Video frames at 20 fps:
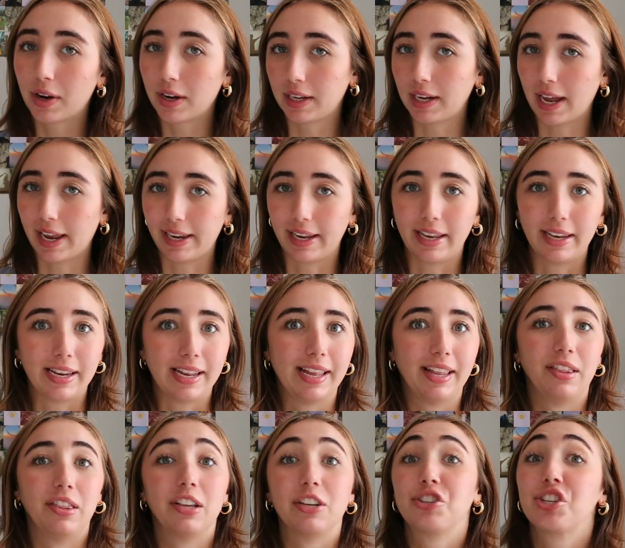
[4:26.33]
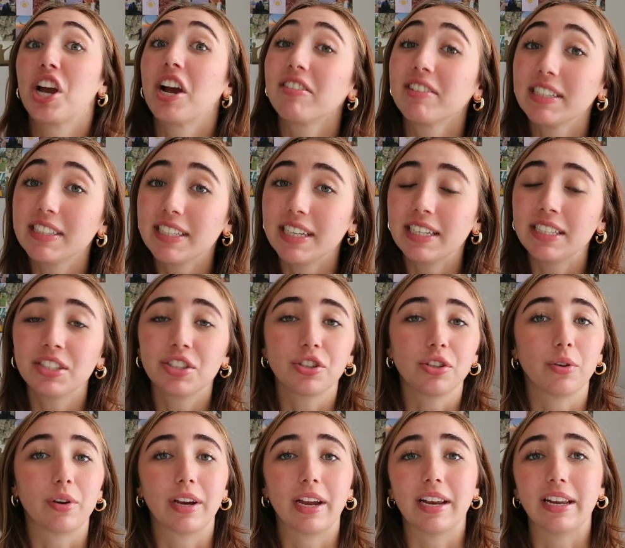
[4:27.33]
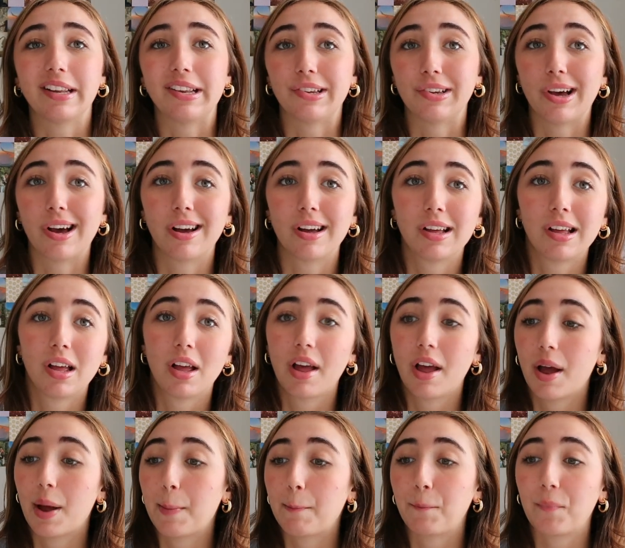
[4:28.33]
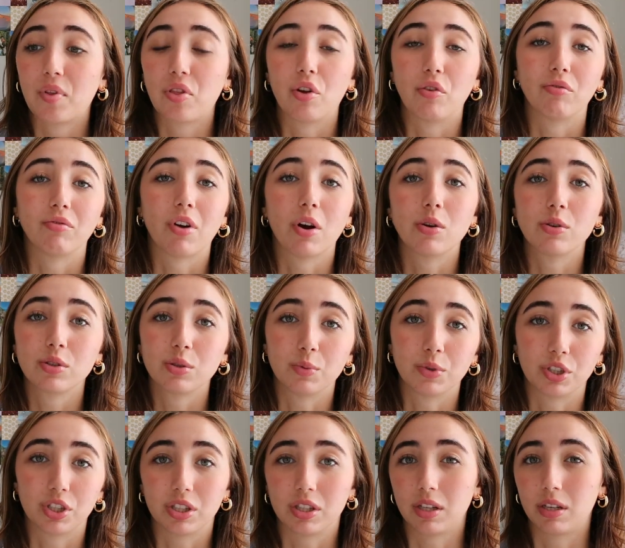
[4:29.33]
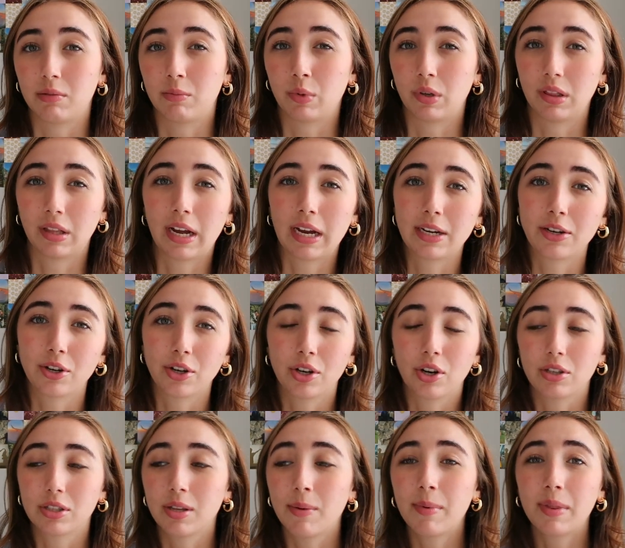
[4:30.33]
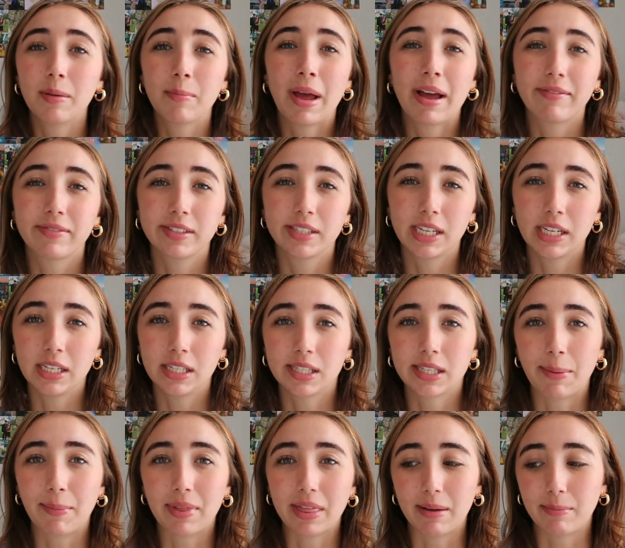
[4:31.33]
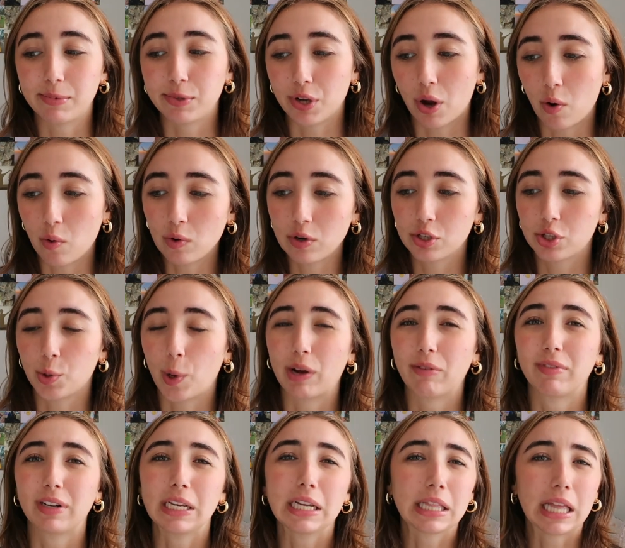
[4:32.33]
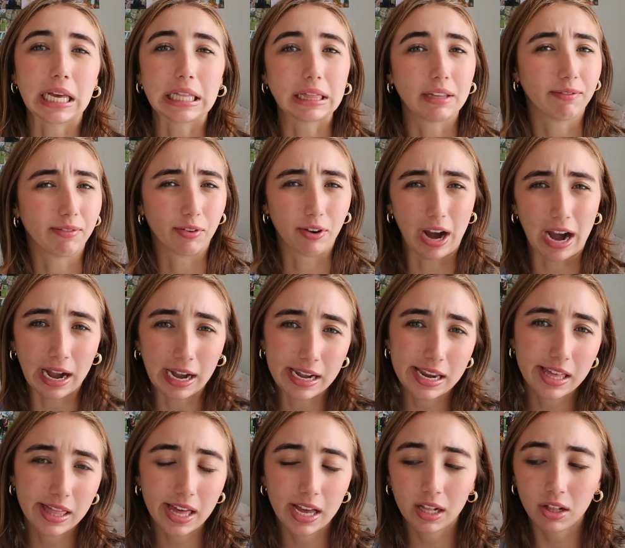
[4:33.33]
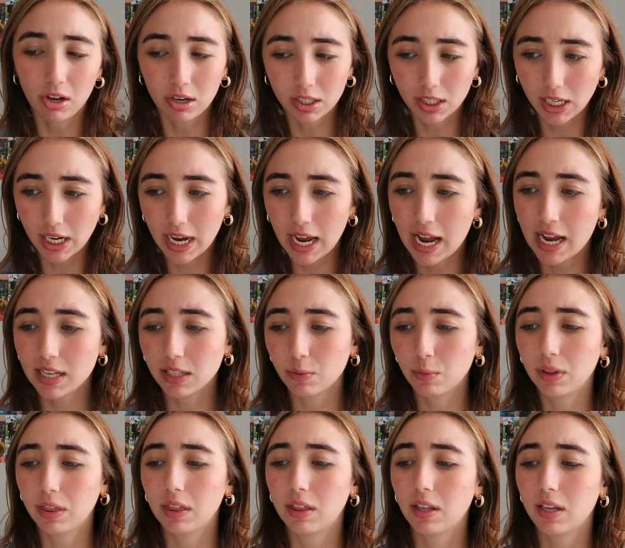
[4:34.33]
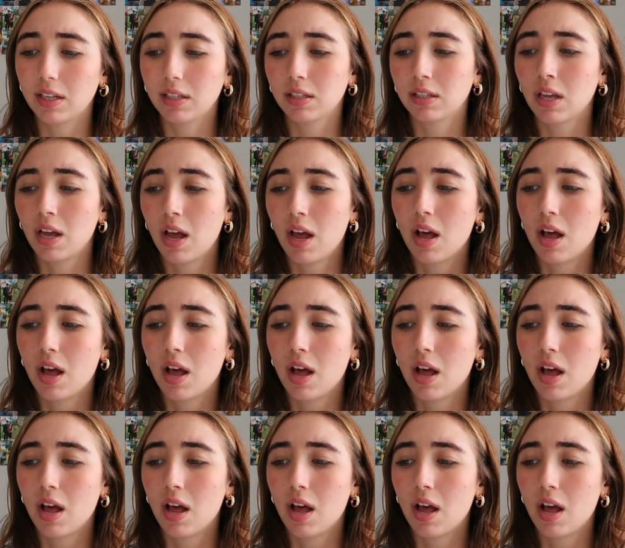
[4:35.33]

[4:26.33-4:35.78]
could get it in the cherry tint. You could get it in the rose, which is a little more lighter. Some of them have tints, some of them don't. So I really like the variety that Glossier has with this